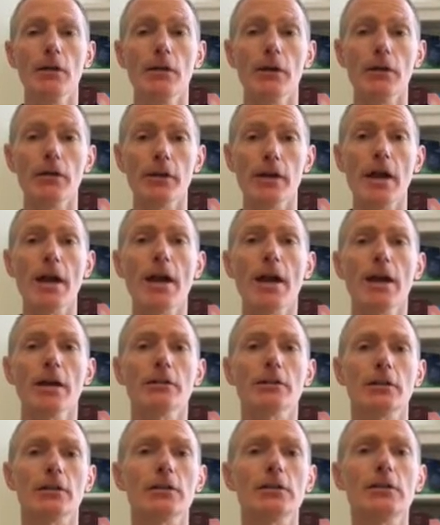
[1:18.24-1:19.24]
Now the
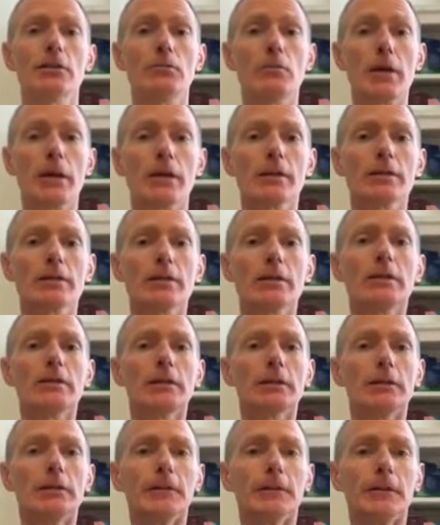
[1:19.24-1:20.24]
X, as
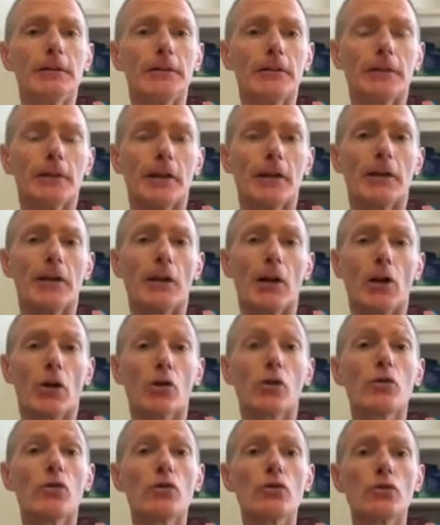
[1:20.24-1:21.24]
depicted in our
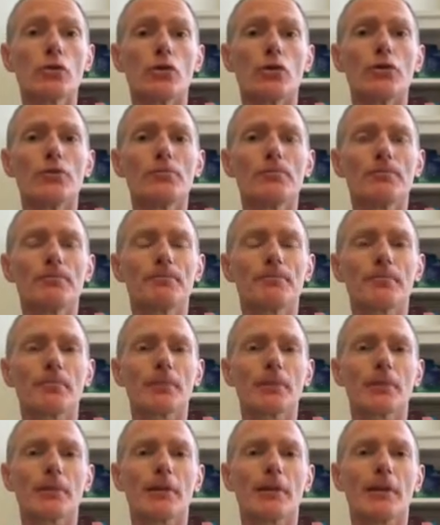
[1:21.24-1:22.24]
logo,
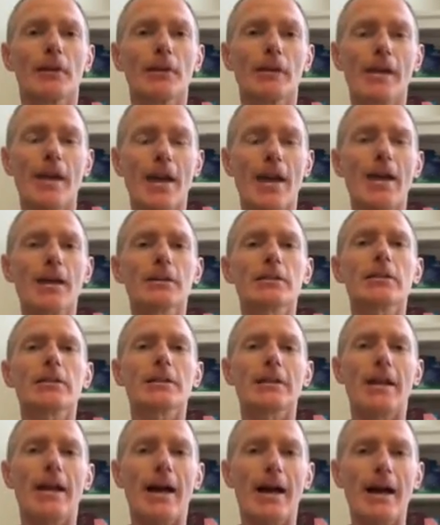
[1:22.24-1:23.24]
the X is
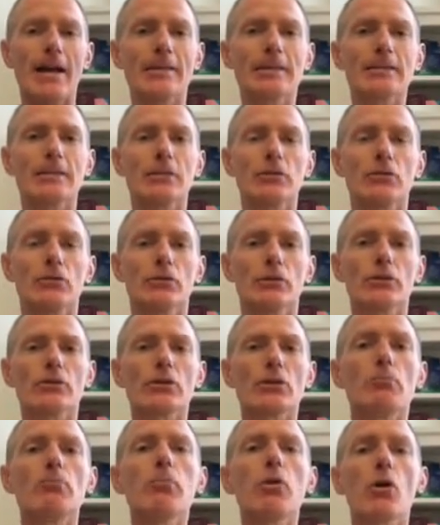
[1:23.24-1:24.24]
the antidote.
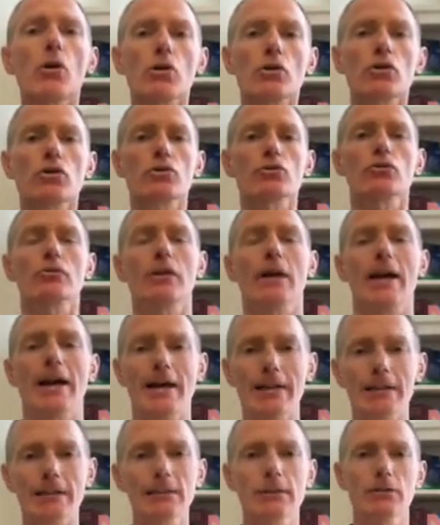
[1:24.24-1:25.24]
It's the postural
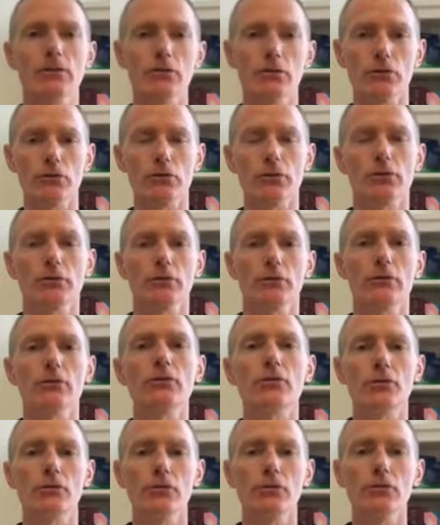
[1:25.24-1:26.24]
antidote
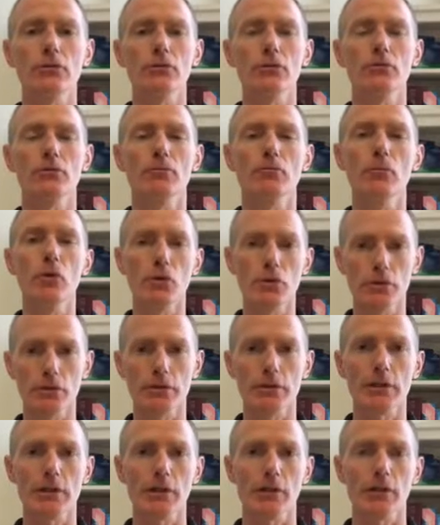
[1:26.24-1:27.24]
to
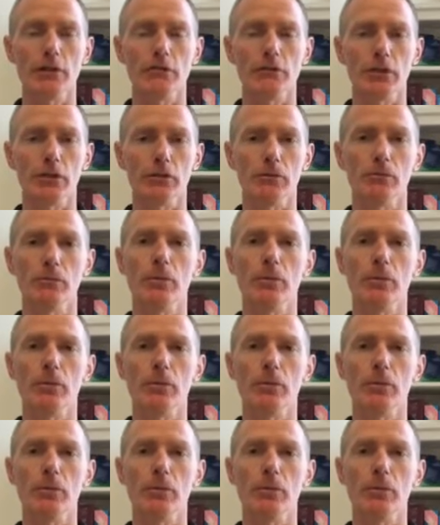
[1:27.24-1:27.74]
modern day living.